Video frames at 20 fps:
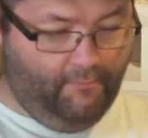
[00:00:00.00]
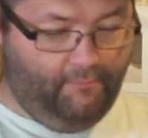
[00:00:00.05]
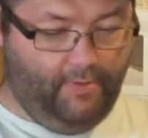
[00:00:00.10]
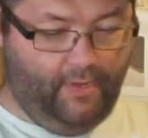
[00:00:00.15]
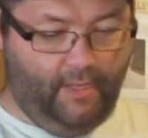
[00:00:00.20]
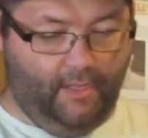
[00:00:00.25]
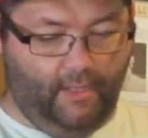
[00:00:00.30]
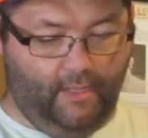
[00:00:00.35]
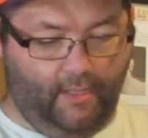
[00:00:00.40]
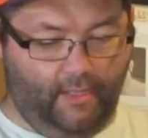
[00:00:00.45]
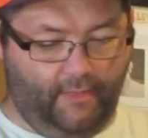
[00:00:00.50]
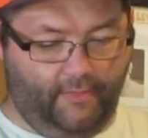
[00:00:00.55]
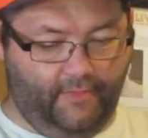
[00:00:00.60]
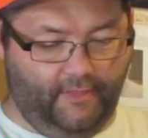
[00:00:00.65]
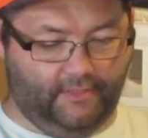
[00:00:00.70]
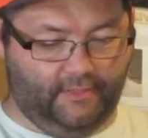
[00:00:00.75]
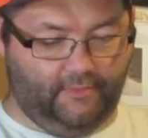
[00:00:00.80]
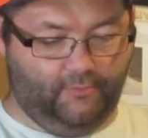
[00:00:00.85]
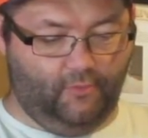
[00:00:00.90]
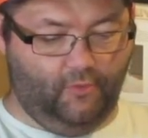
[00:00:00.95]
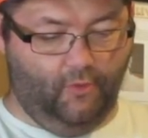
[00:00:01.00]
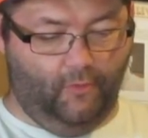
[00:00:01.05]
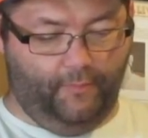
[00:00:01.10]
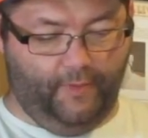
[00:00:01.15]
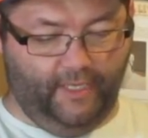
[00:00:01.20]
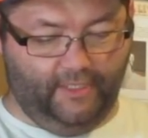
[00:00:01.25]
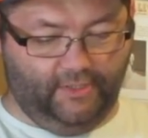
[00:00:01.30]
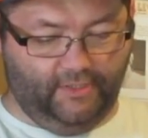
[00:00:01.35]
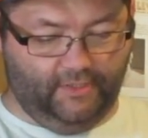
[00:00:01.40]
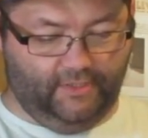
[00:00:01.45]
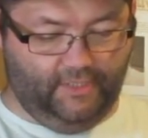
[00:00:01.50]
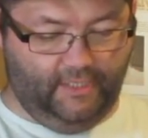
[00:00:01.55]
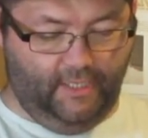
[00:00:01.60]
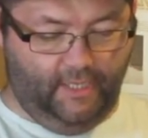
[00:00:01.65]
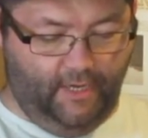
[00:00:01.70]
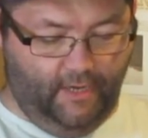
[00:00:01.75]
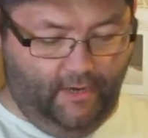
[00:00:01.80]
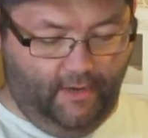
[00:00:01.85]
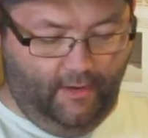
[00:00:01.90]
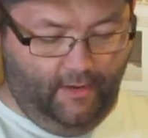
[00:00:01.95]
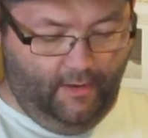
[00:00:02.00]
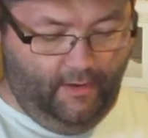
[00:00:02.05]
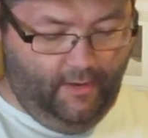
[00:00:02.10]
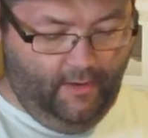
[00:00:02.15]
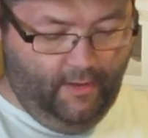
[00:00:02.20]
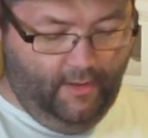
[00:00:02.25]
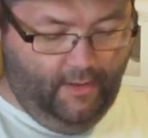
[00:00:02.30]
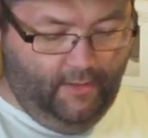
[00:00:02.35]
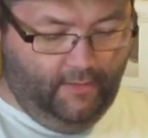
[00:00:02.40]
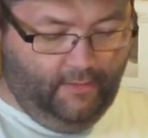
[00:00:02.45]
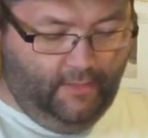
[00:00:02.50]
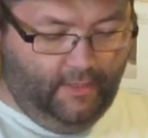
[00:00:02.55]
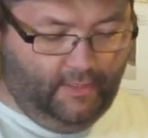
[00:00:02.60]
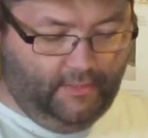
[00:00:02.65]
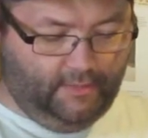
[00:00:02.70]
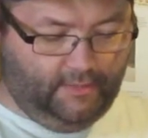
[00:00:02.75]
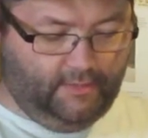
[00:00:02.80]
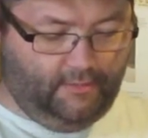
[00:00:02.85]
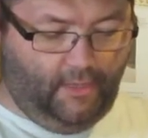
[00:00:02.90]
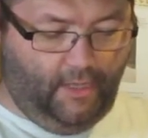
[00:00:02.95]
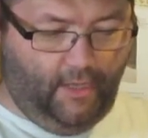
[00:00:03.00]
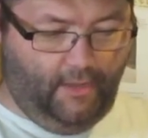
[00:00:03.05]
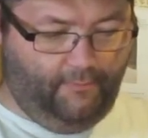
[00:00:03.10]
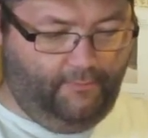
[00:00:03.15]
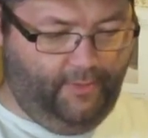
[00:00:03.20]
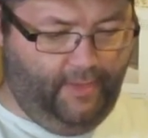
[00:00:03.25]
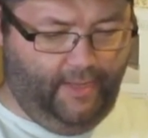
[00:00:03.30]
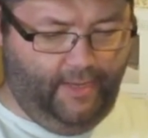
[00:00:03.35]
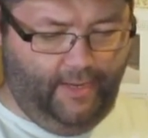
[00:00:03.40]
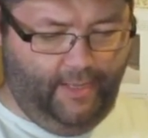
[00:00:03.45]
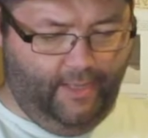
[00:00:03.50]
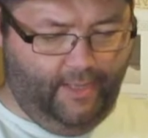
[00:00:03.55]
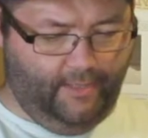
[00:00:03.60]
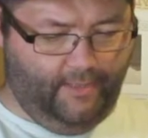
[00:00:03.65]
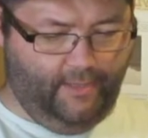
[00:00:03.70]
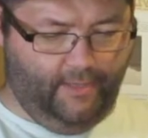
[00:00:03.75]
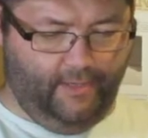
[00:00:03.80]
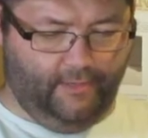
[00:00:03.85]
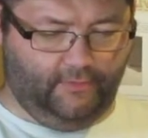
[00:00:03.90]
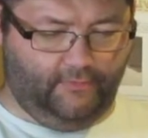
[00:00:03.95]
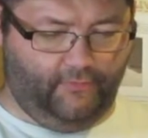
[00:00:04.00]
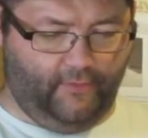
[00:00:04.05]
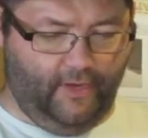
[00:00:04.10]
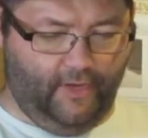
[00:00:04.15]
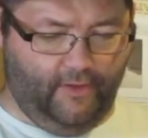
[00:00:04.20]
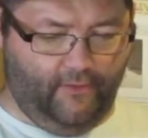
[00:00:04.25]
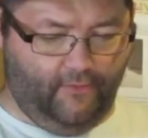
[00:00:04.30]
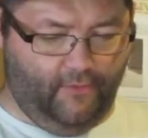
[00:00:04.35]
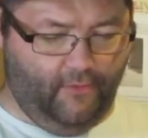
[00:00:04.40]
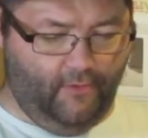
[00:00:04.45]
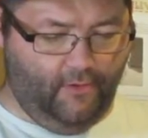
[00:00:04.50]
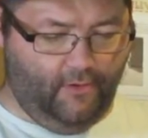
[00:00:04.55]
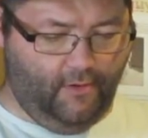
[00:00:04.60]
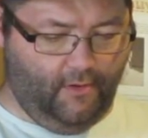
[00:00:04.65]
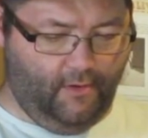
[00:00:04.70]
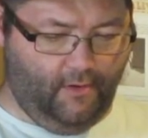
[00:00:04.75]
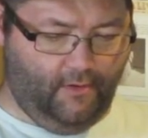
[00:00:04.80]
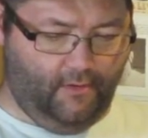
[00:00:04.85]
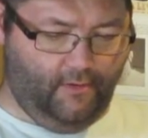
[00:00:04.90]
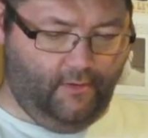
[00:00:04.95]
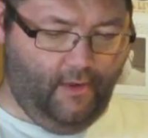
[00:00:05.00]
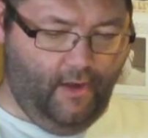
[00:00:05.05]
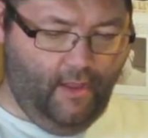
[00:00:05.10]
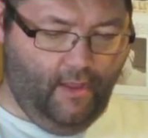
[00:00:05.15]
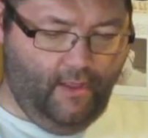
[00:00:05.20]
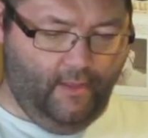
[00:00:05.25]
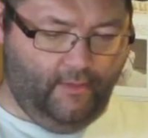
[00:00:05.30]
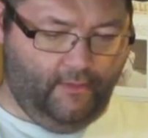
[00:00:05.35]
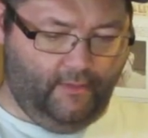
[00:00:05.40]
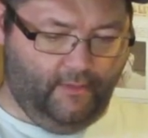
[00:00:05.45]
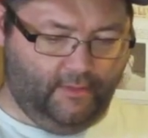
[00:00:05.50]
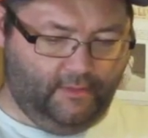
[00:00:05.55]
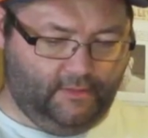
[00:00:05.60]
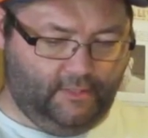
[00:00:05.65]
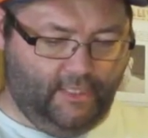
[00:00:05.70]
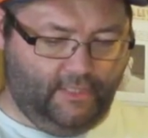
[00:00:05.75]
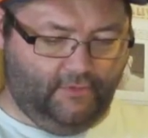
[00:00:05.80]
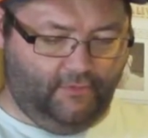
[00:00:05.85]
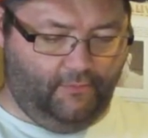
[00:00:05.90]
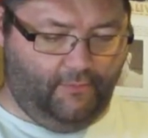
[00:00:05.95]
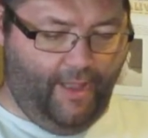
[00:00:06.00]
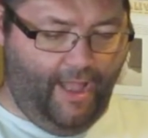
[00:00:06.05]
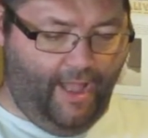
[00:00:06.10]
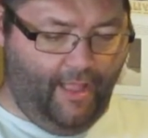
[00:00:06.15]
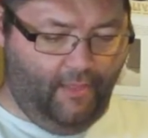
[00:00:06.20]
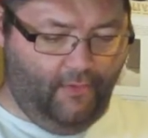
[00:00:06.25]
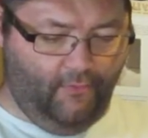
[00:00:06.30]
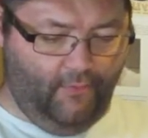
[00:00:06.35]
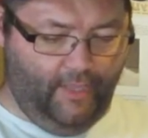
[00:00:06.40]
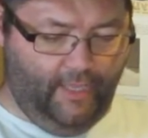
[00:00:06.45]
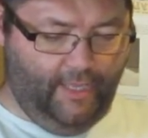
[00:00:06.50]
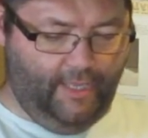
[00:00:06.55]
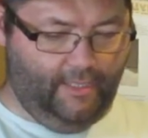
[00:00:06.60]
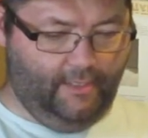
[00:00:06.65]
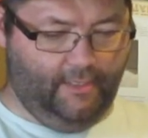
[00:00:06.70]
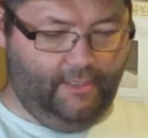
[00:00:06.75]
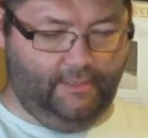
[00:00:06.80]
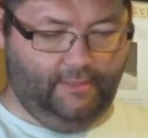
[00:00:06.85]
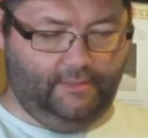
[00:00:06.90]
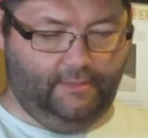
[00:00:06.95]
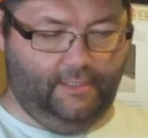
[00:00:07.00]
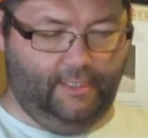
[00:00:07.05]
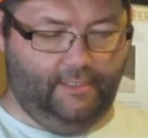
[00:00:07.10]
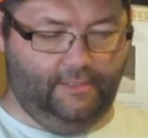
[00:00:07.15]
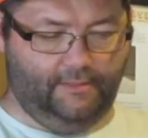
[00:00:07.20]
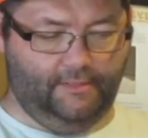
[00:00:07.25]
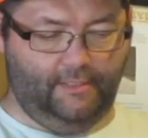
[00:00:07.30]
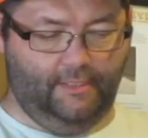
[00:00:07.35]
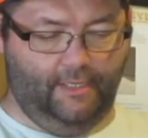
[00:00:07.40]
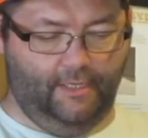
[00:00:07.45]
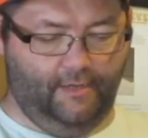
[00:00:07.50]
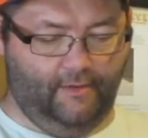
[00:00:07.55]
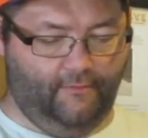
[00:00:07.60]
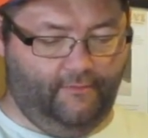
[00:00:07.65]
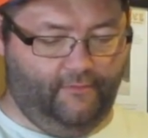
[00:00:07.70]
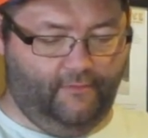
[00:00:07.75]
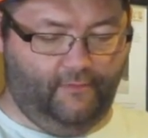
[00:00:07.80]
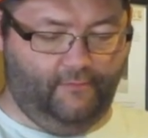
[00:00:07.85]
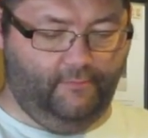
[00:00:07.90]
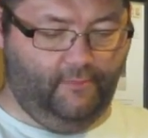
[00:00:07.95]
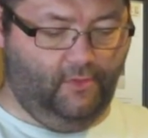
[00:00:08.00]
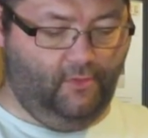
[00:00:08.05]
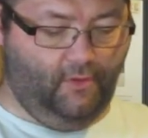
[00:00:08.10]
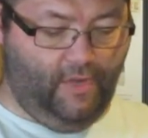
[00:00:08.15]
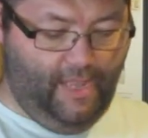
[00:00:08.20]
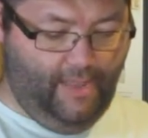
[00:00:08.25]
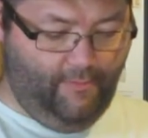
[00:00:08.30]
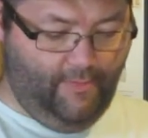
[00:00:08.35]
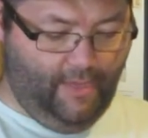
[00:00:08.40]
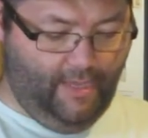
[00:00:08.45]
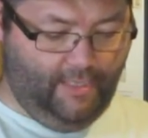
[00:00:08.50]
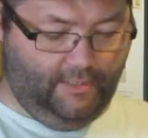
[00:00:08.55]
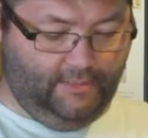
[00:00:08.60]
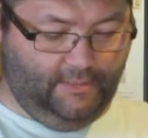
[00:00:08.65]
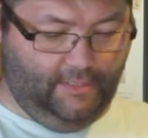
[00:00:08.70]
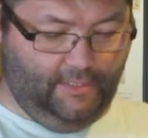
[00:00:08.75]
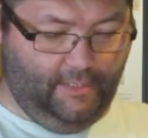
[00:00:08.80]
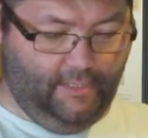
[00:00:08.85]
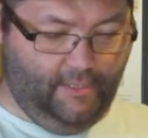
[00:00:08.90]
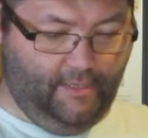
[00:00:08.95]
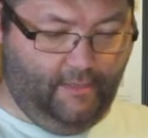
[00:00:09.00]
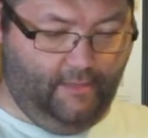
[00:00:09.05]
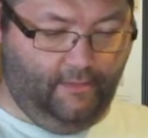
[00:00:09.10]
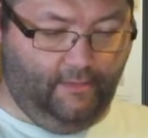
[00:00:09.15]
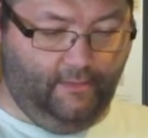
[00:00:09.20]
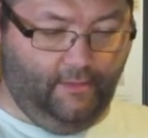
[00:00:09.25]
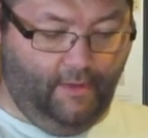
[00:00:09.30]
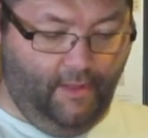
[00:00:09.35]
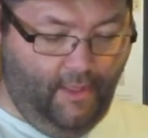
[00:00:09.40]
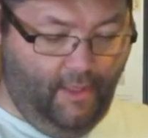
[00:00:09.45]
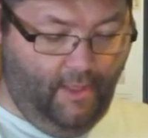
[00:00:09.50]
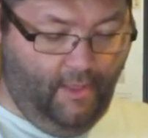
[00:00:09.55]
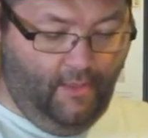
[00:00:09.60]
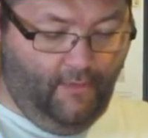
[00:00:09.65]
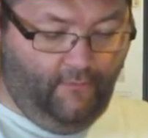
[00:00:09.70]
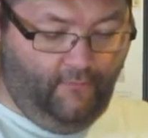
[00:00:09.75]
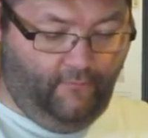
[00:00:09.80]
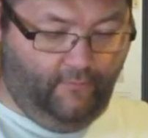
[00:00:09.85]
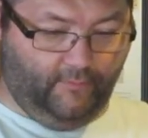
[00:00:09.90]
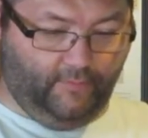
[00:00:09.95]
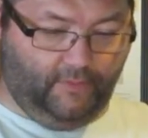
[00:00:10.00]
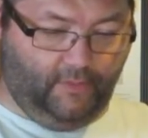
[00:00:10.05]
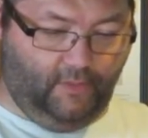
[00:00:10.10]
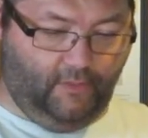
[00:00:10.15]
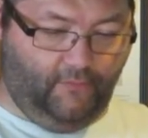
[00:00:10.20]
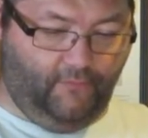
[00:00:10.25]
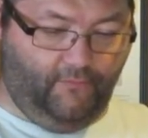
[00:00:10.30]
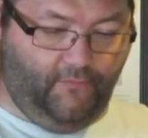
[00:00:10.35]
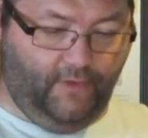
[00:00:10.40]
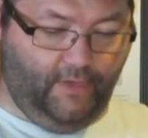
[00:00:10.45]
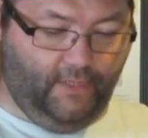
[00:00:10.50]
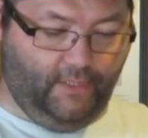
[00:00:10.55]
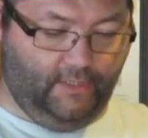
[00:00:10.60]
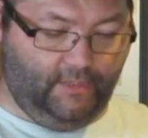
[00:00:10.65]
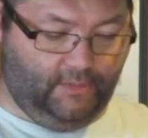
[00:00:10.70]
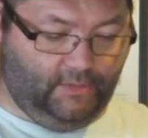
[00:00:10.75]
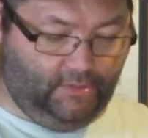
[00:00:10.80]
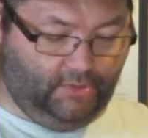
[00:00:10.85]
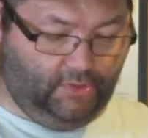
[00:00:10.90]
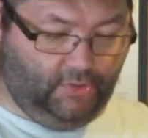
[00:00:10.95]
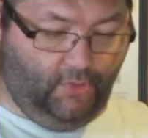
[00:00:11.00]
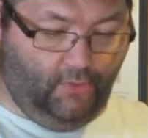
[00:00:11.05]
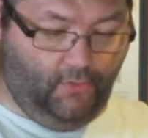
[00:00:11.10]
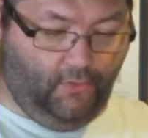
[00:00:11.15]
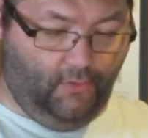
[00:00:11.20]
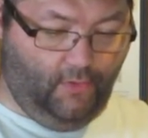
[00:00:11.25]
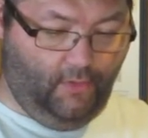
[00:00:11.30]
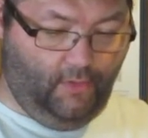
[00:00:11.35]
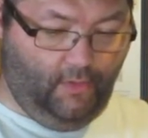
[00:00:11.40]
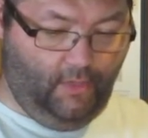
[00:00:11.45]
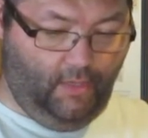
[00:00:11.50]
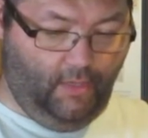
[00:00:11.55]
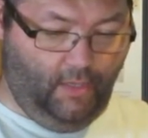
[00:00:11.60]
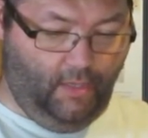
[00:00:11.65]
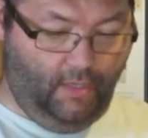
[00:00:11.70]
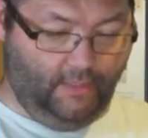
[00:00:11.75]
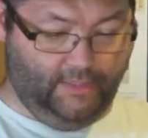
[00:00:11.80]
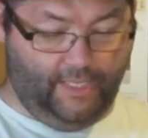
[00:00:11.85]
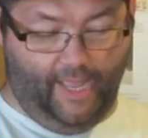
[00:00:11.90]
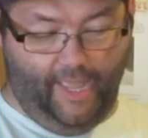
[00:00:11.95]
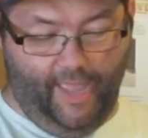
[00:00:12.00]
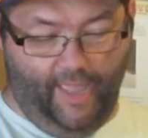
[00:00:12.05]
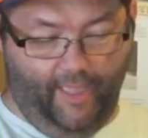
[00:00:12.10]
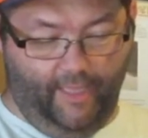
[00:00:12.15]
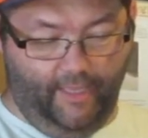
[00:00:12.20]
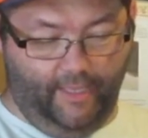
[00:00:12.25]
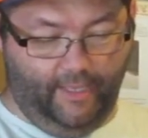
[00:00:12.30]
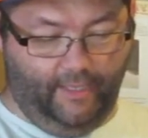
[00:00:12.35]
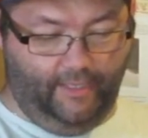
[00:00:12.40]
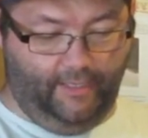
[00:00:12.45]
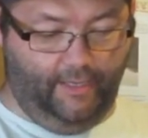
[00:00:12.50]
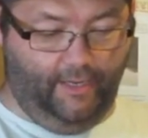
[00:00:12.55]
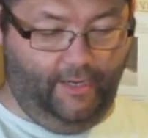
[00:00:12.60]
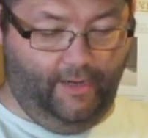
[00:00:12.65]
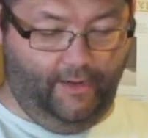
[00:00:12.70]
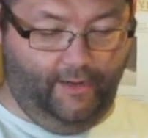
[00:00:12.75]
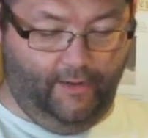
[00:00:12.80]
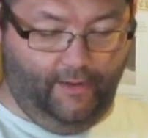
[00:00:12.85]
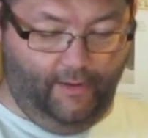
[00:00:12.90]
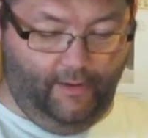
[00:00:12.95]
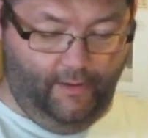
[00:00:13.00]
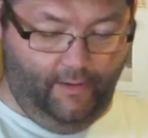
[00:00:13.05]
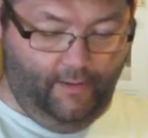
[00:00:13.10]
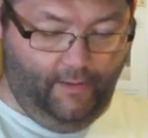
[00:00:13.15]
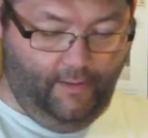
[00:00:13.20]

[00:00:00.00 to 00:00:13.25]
But there's some cool pictures in here. There's Pinhead. There's Freddy Krueger. There's things from Halloween. There's things in here from, you name it, it's in here from start to finish. So it's got Alien in here.